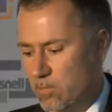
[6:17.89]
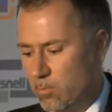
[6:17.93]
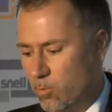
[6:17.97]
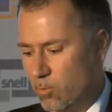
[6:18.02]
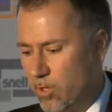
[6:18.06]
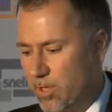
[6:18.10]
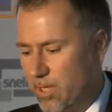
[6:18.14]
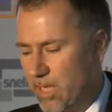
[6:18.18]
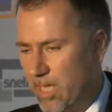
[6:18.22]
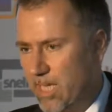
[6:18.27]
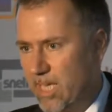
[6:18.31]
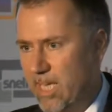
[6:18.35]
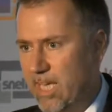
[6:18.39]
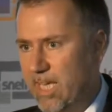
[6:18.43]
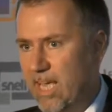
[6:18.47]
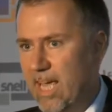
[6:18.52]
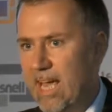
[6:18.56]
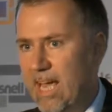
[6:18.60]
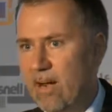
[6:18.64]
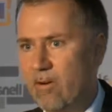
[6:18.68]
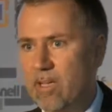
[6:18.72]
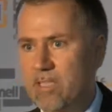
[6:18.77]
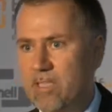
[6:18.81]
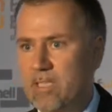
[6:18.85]
one of the key
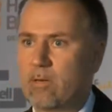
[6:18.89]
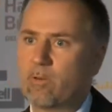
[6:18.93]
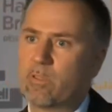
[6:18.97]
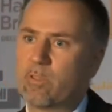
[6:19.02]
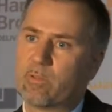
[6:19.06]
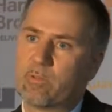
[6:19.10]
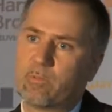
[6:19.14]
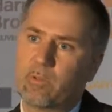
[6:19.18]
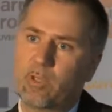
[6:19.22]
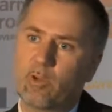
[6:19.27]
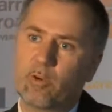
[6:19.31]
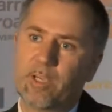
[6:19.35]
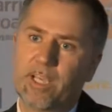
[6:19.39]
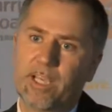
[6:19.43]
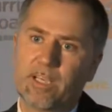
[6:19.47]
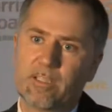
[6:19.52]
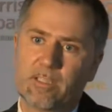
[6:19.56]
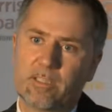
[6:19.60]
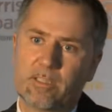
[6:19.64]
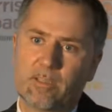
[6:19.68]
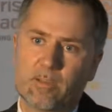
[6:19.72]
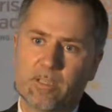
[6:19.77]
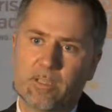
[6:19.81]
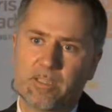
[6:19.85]
areas I was looking
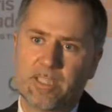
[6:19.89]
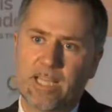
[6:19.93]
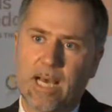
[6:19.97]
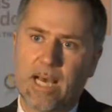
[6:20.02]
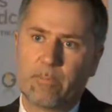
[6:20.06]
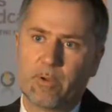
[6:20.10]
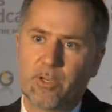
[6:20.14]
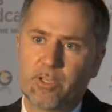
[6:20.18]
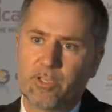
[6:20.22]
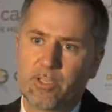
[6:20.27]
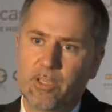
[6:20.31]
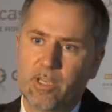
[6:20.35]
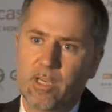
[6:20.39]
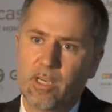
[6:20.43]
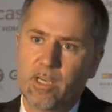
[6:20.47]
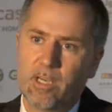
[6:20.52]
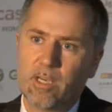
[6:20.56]
to establish